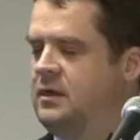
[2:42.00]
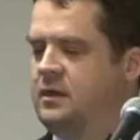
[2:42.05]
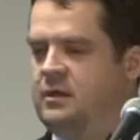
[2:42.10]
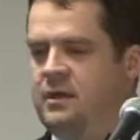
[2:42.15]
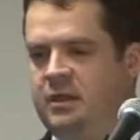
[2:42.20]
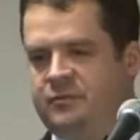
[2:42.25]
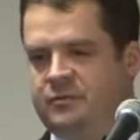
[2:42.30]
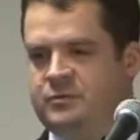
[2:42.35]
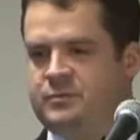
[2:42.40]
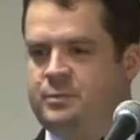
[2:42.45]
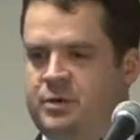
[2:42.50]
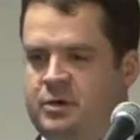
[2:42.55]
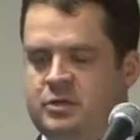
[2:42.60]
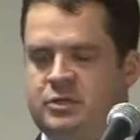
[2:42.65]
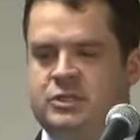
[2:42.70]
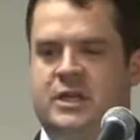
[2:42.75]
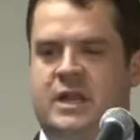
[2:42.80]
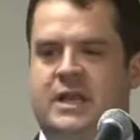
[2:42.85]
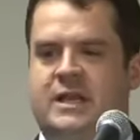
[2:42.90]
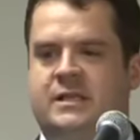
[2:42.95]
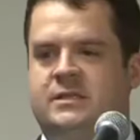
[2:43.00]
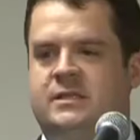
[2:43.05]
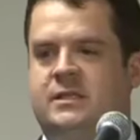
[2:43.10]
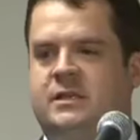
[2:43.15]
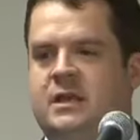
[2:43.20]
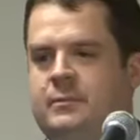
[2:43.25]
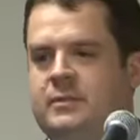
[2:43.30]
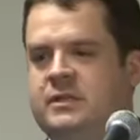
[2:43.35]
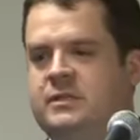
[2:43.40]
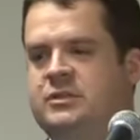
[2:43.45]
If perchance the
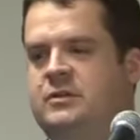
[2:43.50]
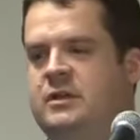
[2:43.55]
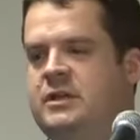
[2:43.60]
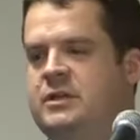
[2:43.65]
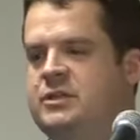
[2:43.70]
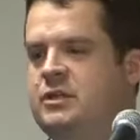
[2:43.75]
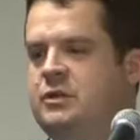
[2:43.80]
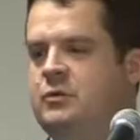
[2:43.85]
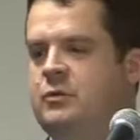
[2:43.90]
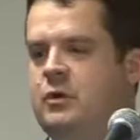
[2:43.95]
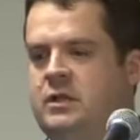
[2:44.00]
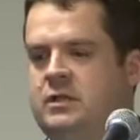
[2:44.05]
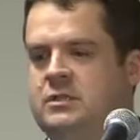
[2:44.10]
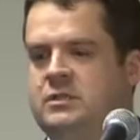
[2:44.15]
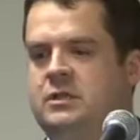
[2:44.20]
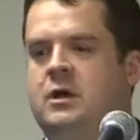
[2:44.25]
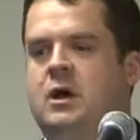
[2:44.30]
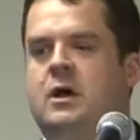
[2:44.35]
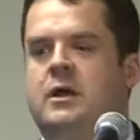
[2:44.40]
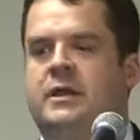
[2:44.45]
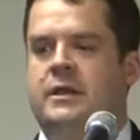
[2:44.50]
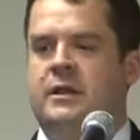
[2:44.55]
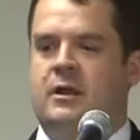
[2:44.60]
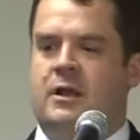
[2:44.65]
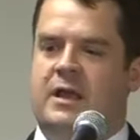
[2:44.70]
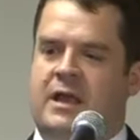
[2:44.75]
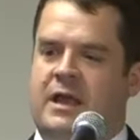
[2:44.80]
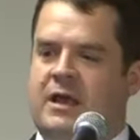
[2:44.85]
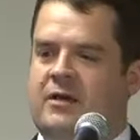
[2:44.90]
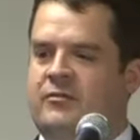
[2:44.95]
demonstration runs long here,
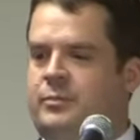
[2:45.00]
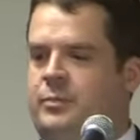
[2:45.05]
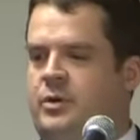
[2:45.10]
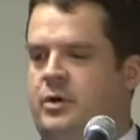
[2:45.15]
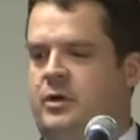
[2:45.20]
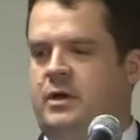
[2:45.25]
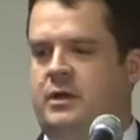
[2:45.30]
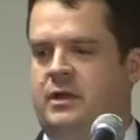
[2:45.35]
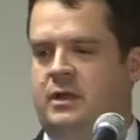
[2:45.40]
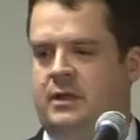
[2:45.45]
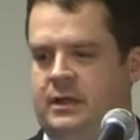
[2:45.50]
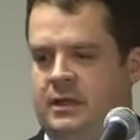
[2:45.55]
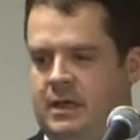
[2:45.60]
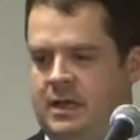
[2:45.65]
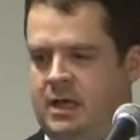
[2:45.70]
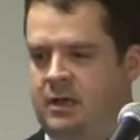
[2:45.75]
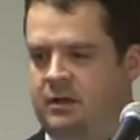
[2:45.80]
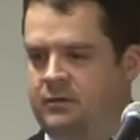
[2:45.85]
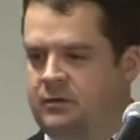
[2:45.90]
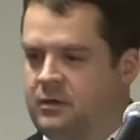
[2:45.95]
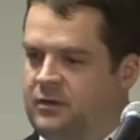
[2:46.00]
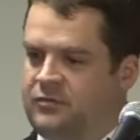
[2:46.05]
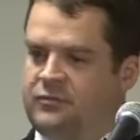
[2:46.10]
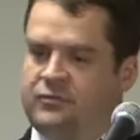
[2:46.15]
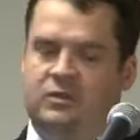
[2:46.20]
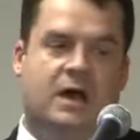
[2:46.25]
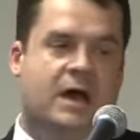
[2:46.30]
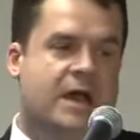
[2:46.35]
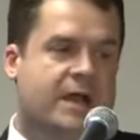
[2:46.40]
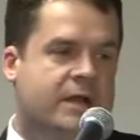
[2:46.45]
I have put a
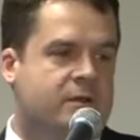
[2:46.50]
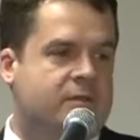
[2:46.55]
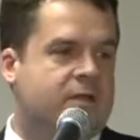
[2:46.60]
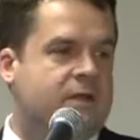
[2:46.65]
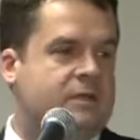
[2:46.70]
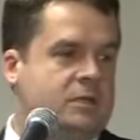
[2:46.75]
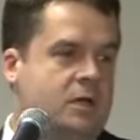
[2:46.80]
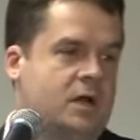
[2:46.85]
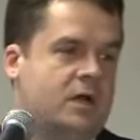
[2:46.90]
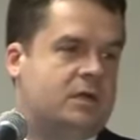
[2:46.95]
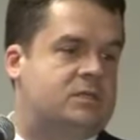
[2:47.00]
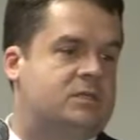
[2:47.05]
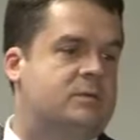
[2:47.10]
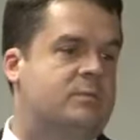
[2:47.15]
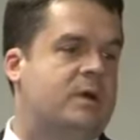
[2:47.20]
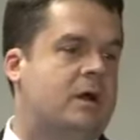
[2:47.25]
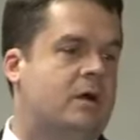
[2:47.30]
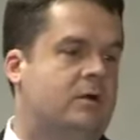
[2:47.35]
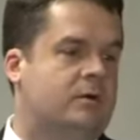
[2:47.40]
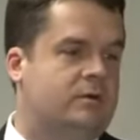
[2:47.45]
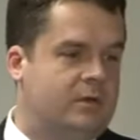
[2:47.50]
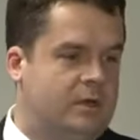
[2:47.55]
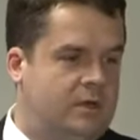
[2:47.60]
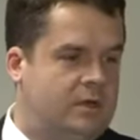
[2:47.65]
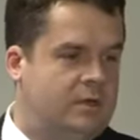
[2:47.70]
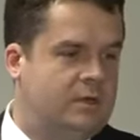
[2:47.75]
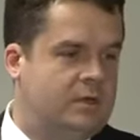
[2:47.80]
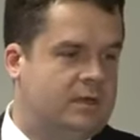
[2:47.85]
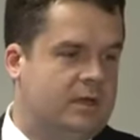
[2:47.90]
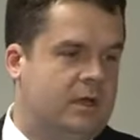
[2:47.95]
flyer that talks about
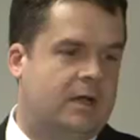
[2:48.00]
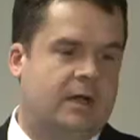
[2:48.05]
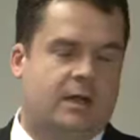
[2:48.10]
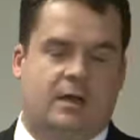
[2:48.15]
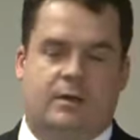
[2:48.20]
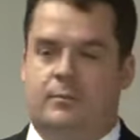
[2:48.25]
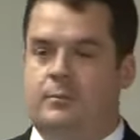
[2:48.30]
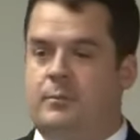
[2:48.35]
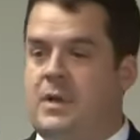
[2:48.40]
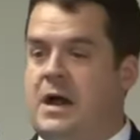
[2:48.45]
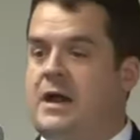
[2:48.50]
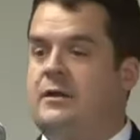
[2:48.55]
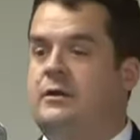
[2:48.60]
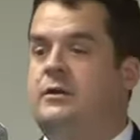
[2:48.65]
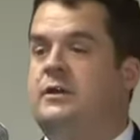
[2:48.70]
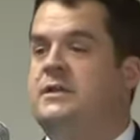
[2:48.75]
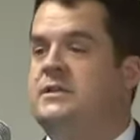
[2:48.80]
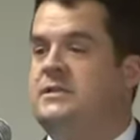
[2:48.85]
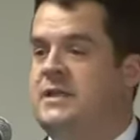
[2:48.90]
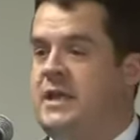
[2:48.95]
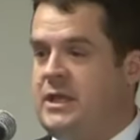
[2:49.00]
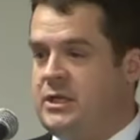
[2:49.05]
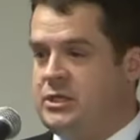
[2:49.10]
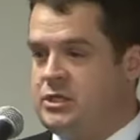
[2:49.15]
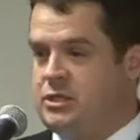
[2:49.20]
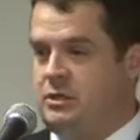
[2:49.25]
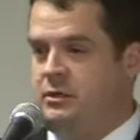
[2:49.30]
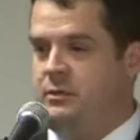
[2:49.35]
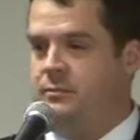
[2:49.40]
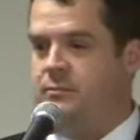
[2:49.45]

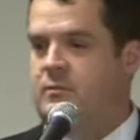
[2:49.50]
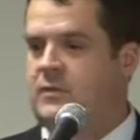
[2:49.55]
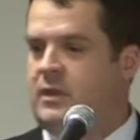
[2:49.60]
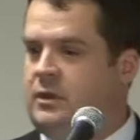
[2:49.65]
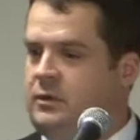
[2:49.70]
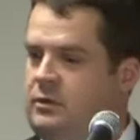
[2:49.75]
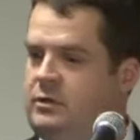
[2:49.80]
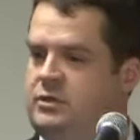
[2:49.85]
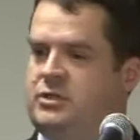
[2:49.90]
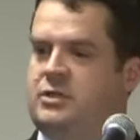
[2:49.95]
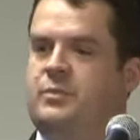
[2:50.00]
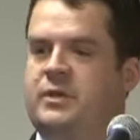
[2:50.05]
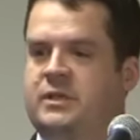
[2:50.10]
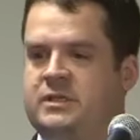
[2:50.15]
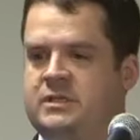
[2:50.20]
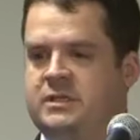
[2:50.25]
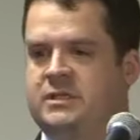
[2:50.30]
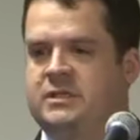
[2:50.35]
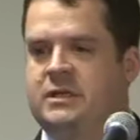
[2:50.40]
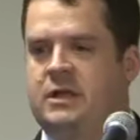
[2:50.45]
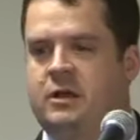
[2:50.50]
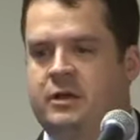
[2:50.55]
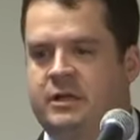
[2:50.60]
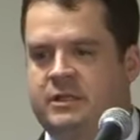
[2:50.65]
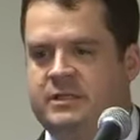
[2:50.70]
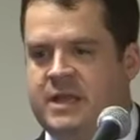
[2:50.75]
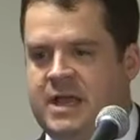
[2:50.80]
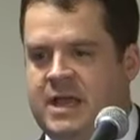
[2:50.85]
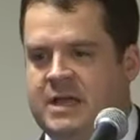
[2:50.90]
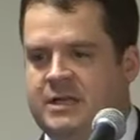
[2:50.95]
modernization, and there's a business card
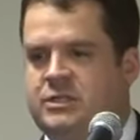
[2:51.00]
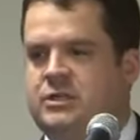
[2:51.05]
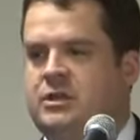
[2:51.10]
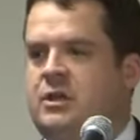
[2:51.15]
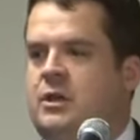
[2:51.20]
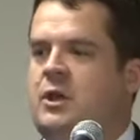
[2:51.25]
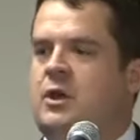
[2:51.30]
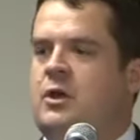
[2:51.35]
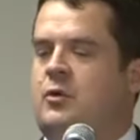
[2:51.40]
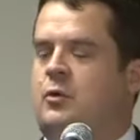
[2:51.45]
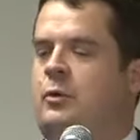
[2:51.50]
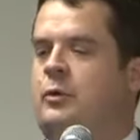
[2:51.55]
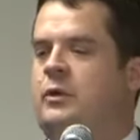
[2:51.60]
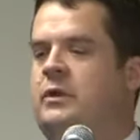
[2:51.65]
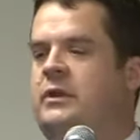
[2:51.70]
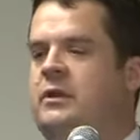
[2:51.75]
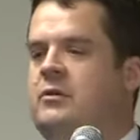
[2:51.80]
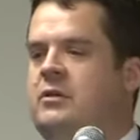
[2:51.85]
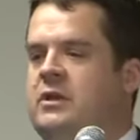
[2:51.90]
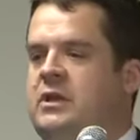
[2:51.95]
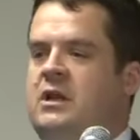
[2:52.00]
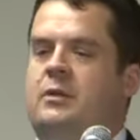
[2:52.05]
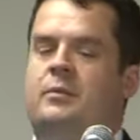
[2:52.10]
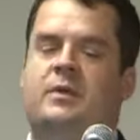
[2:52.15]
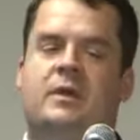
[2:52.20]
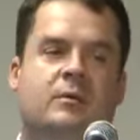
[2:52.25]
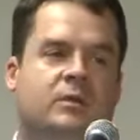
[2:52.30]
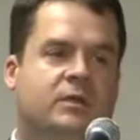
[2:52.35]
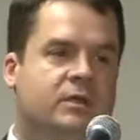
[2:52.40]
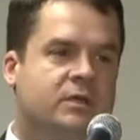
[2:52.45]
attached. We're really only going to
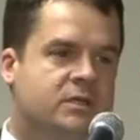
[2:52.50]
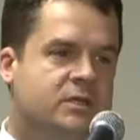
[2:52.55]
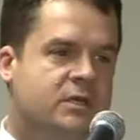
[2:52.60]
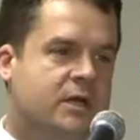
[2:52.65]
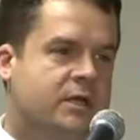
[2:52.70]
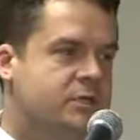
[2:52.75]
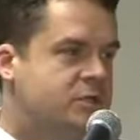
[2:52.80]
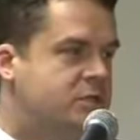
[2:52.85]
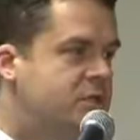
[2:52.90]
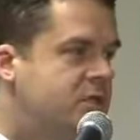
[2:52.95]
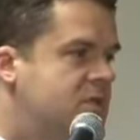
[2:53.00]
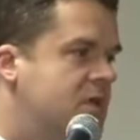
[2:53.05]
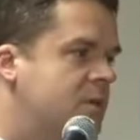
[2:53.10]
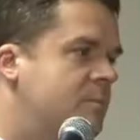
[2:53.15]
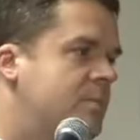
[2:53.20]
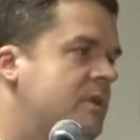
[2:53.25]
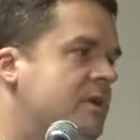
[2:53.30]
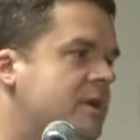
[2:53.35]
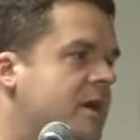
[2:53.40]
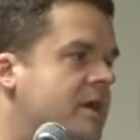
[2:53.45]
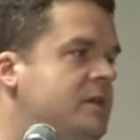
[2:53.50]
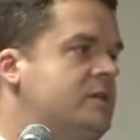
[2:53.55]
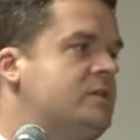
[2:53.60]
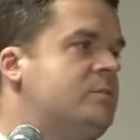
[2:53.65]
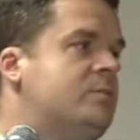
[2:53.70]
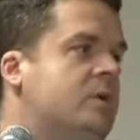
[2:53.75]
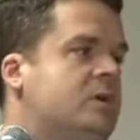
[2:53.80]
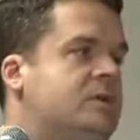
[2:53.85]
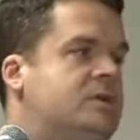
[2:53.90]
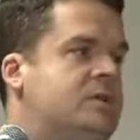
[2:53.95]
be able to touch the tip of the
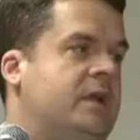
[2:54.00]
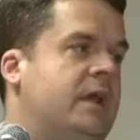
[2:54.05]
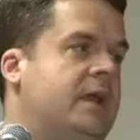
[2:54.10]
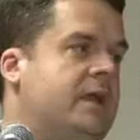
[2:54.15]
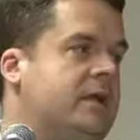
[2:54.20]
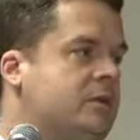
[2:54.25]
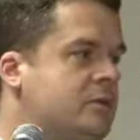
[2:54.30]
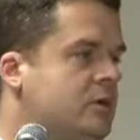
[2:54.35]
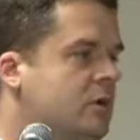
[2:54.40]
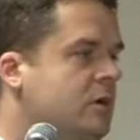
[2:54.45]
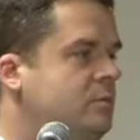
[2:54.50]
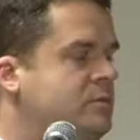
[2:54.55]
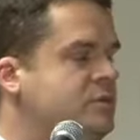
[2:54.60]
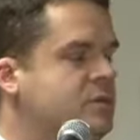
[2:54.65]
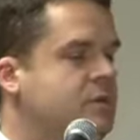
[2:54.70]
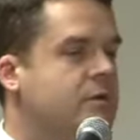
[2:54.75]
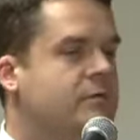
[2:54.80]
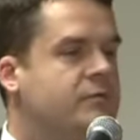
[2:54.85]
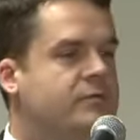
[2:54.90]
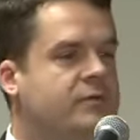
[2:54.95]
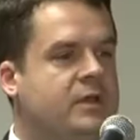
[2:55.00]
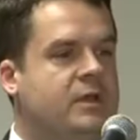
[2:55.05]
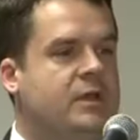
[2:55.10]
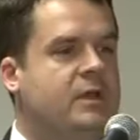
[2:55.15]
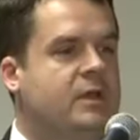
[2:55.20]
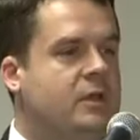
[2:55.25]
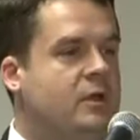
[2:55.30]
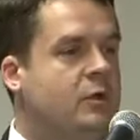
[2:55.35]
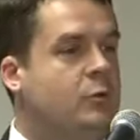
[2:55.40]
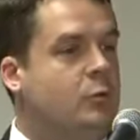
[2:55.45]
iceberg today in terms of
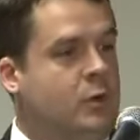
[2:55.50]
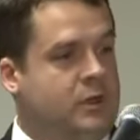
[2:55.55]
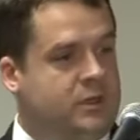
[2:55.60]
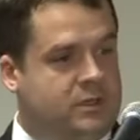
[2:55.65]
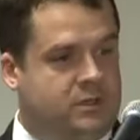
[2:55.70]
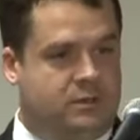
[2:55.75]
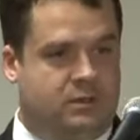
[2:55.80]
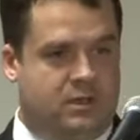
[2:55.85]
what